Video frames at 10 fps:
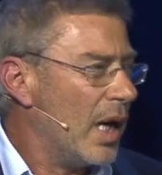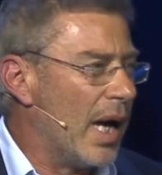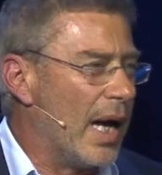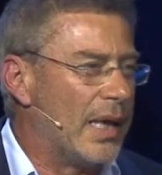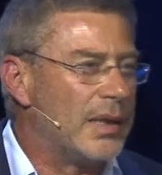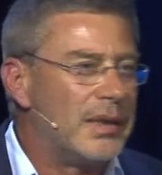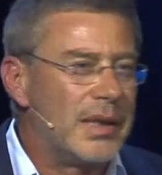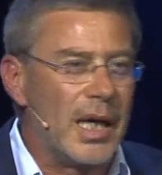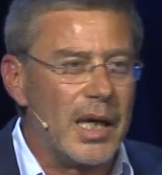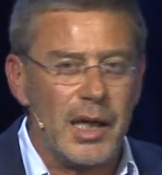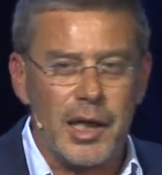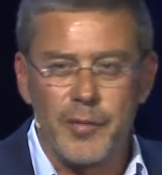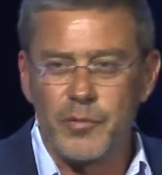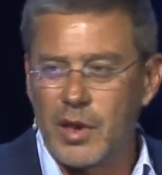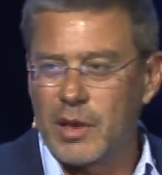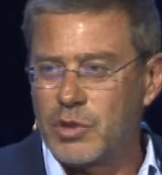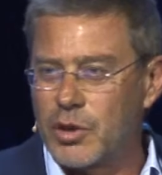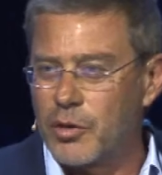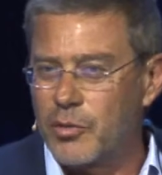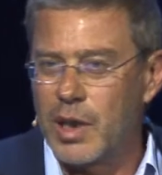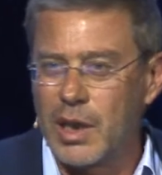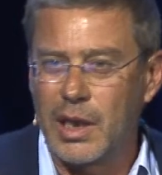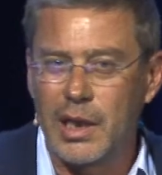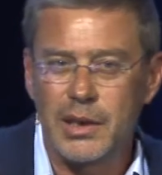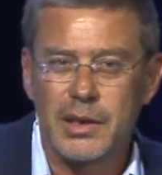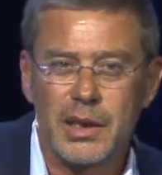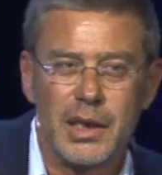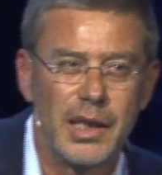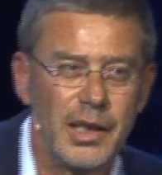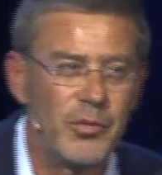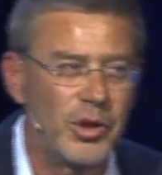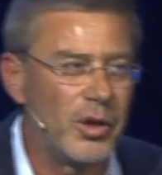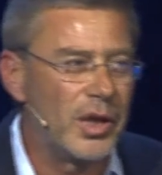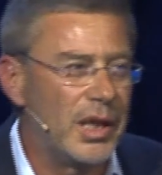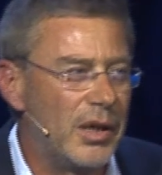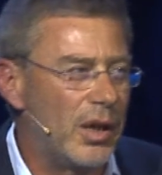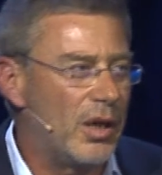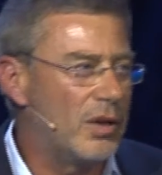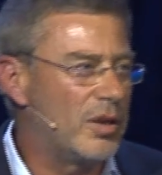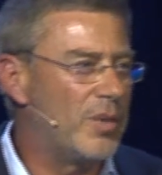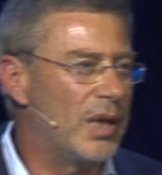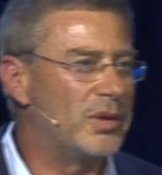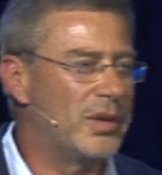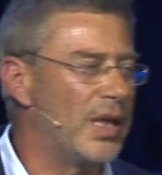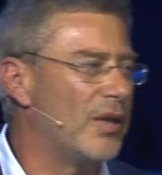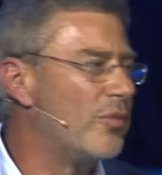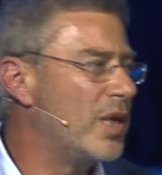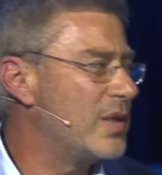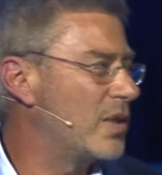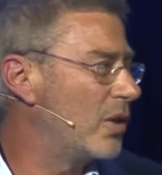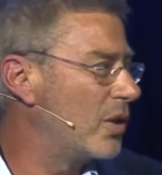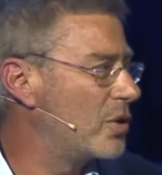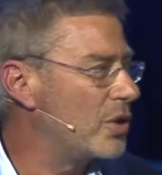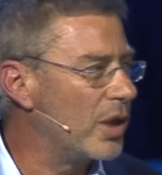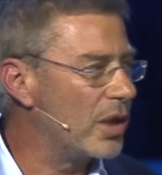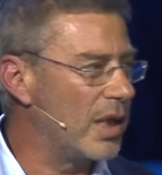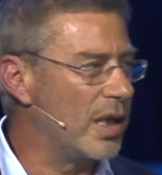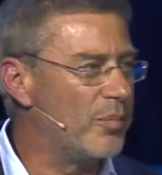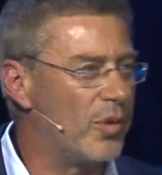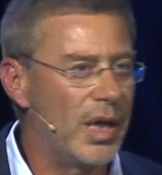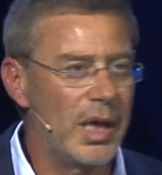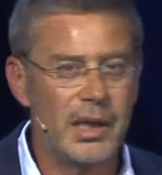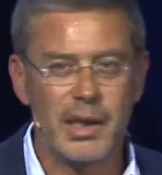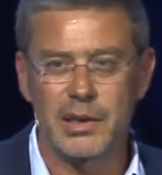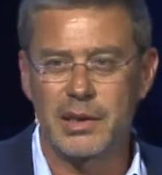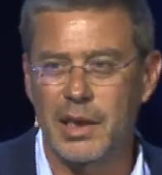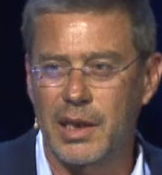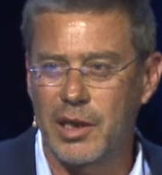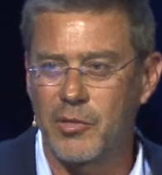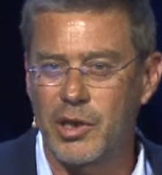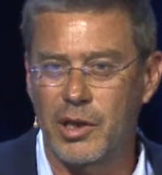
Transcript: And I'm sure we're going to hear a lot about research in brain, and we